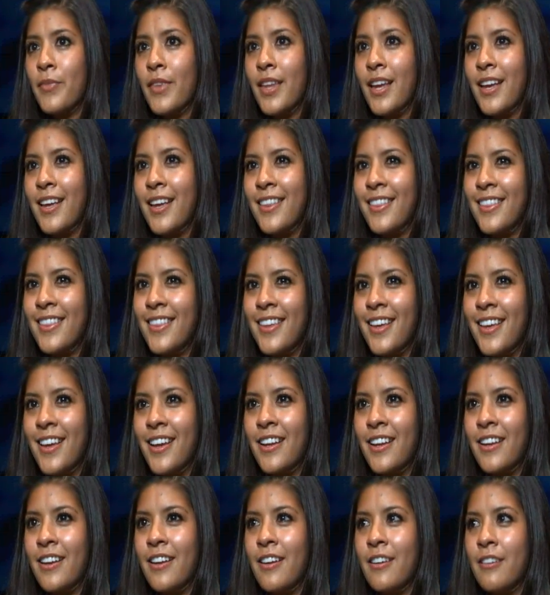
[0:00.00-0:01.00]
And
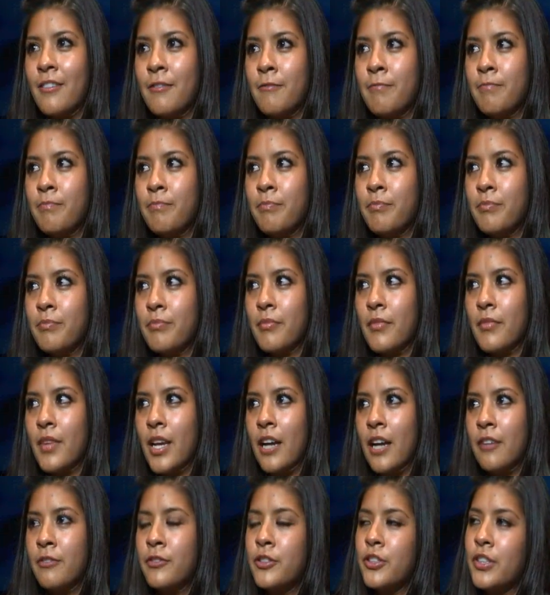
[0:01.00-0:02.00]
then
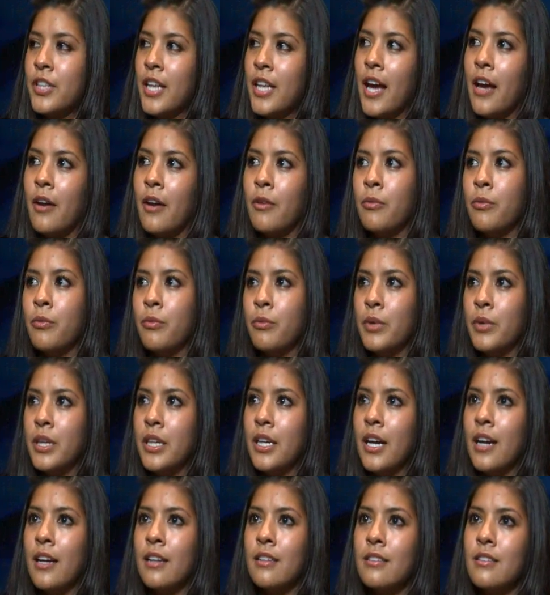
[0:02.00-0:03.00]
after that, we
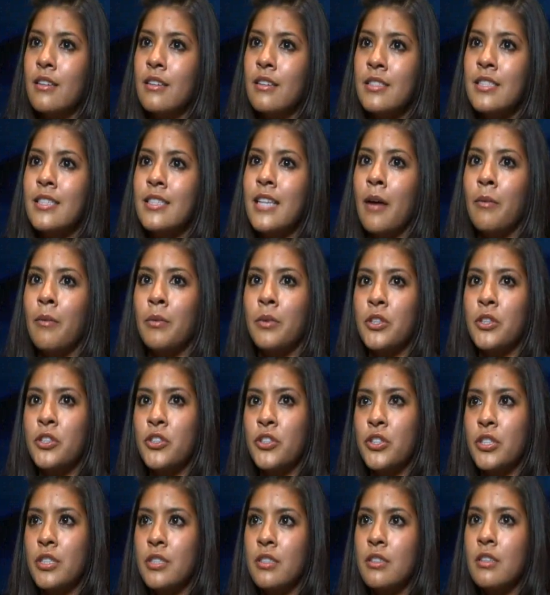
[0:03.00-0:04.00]
got
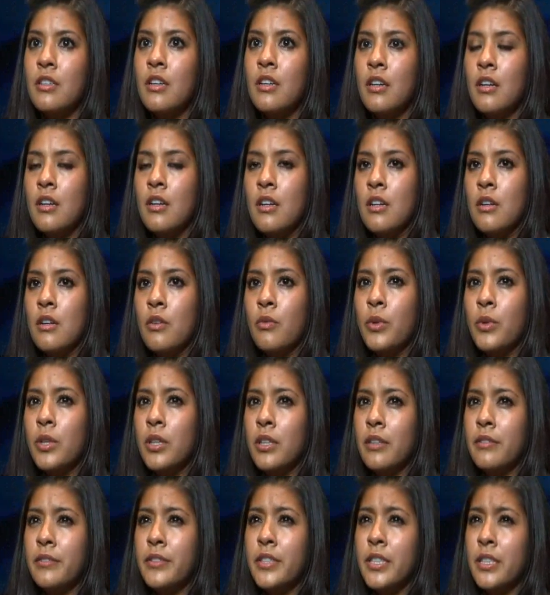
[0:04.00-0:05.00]
established, and we
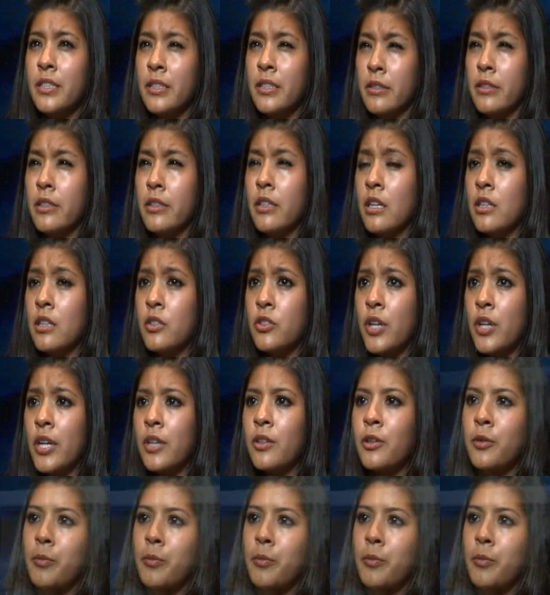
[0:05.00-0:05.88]
lived in a trailer